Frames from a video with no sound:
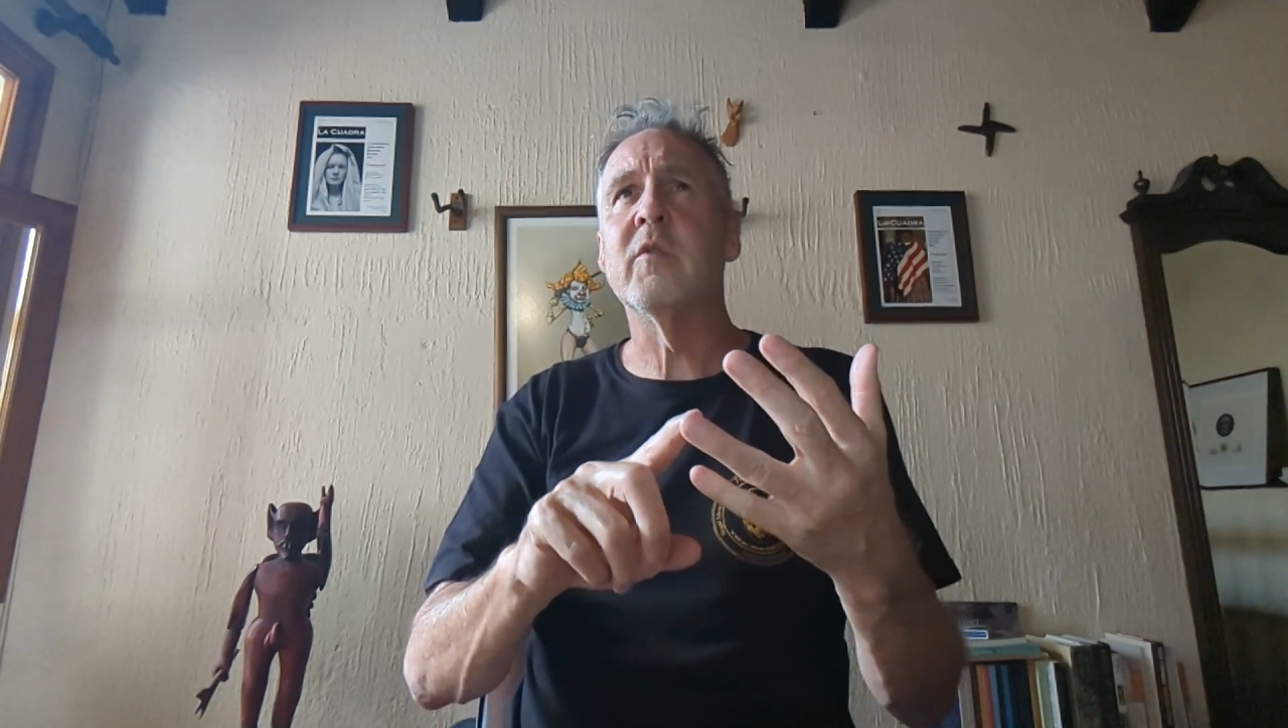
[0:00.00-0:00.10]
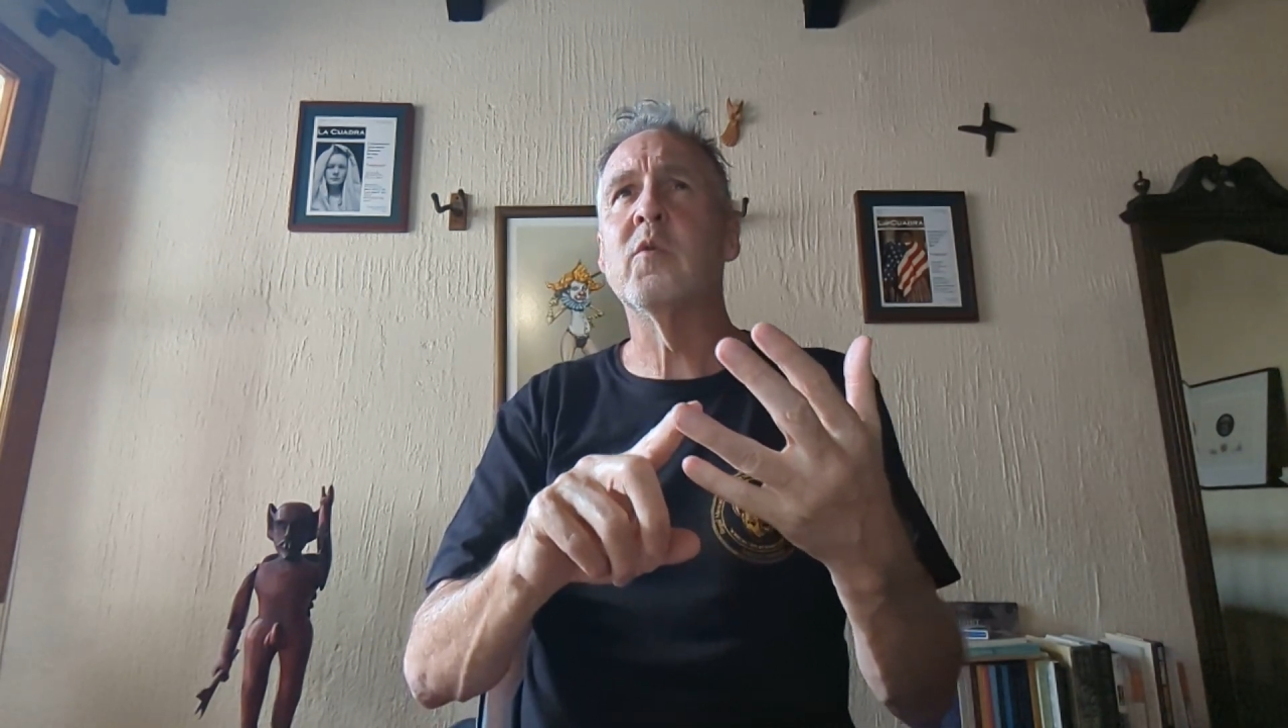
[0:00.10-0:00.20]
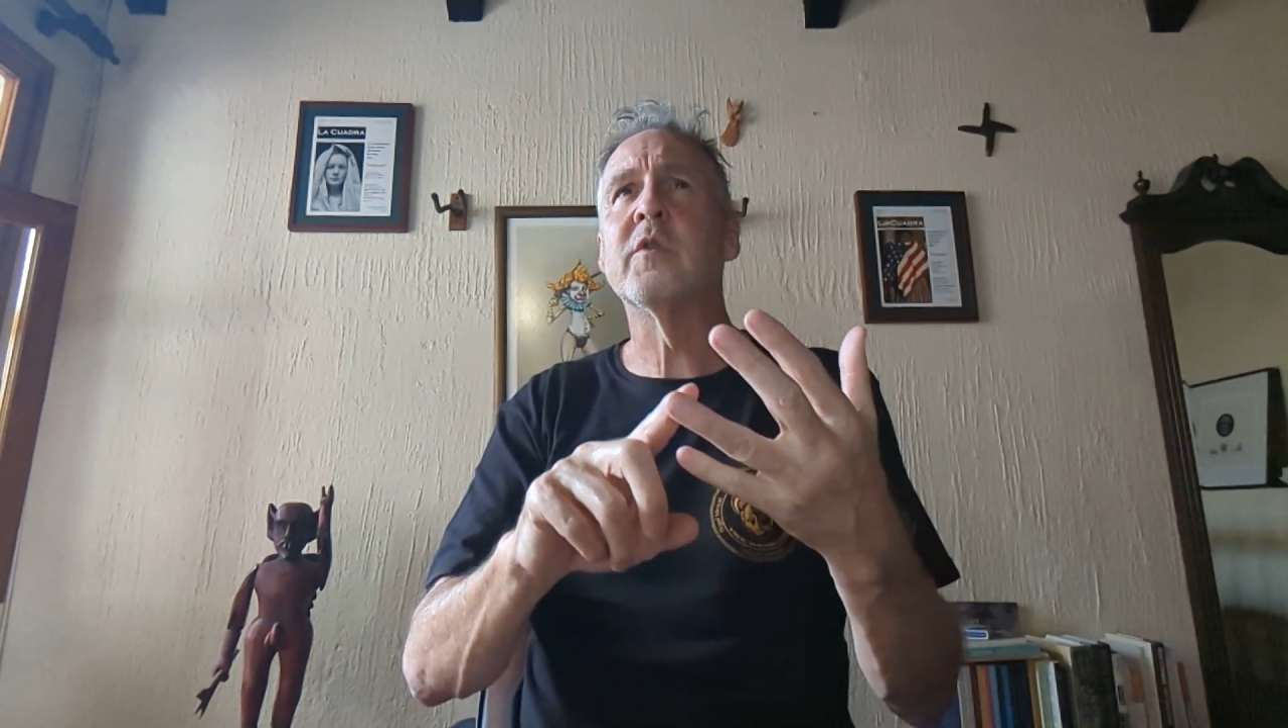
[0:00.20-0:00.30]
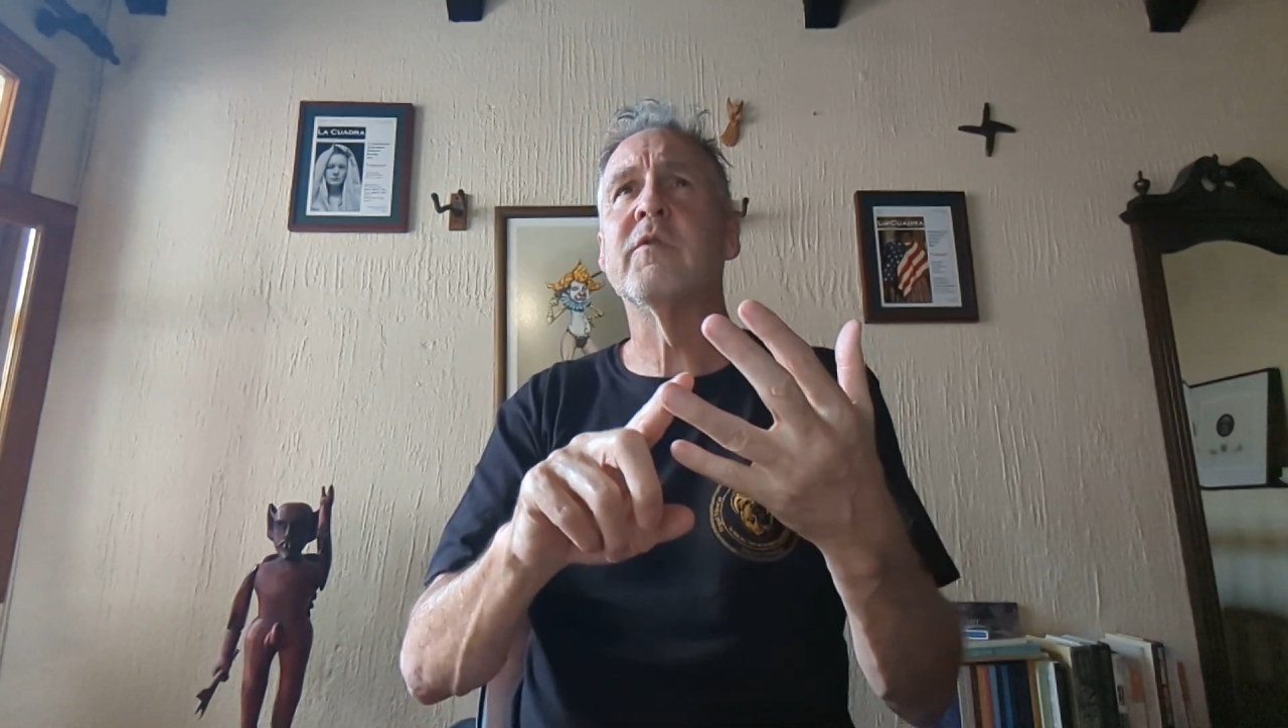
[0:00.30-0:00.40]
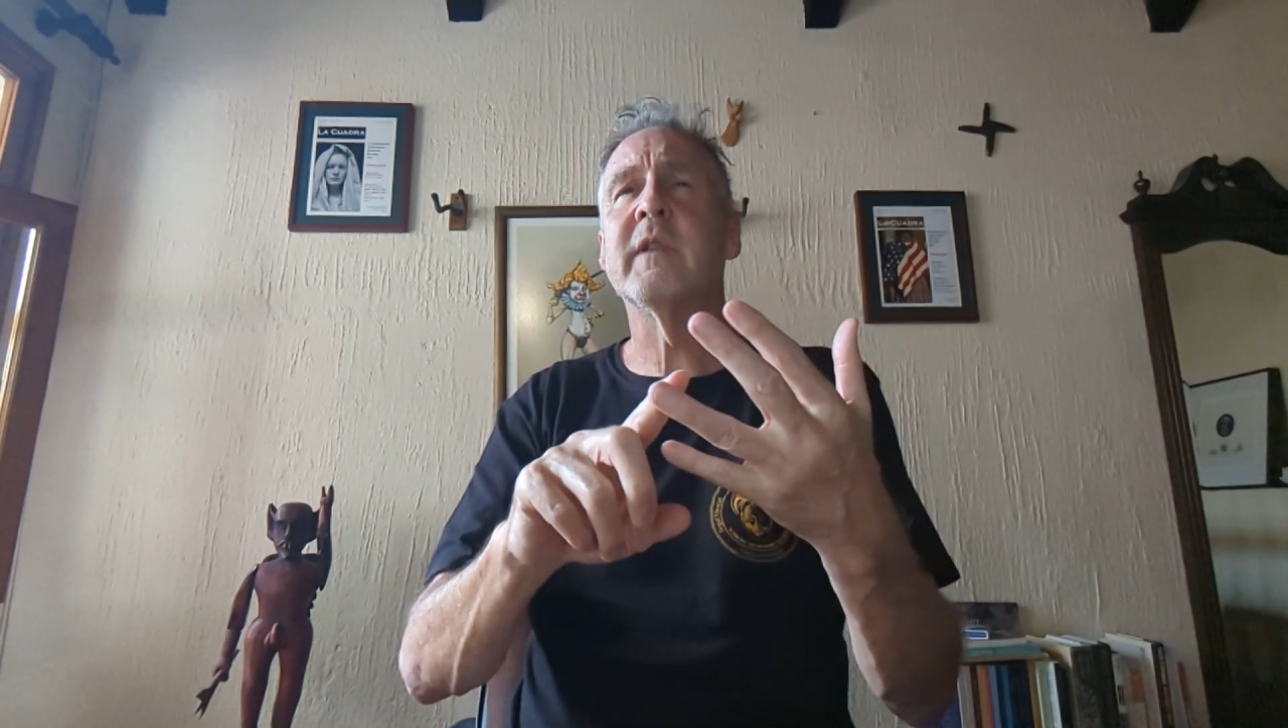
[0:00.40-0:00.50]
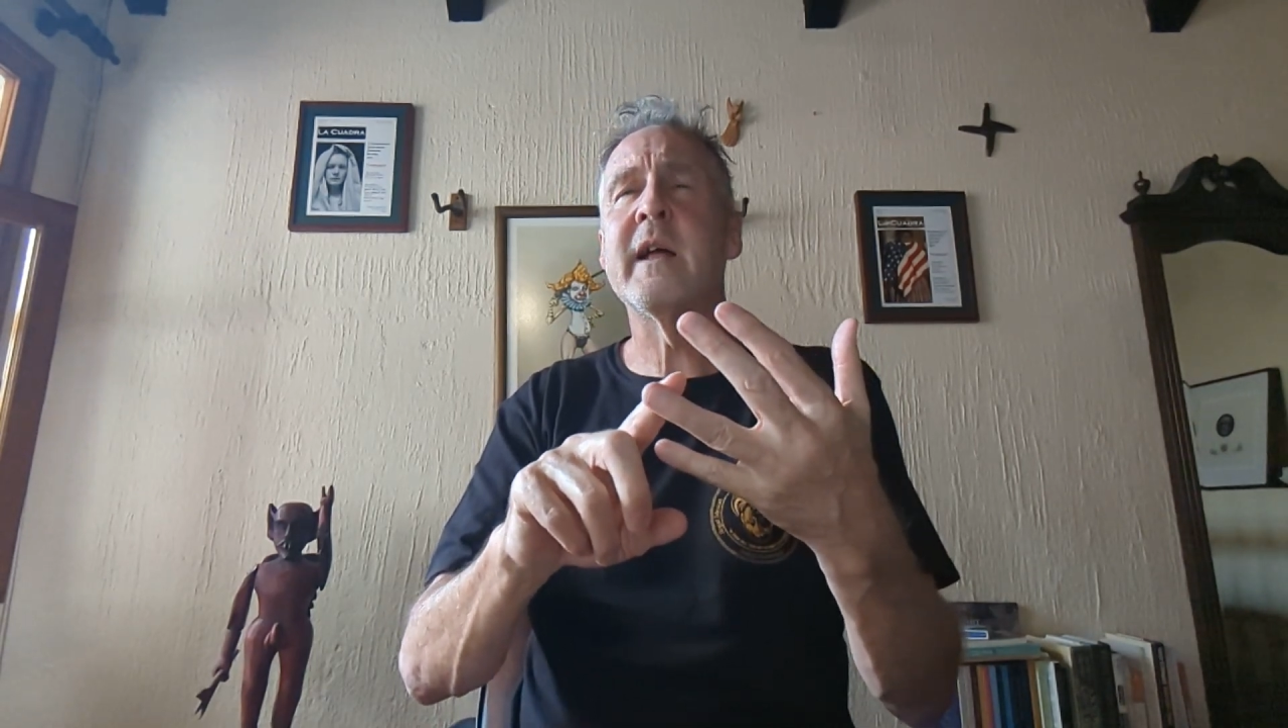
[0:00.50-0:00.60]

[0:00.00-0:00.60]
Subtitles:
It would have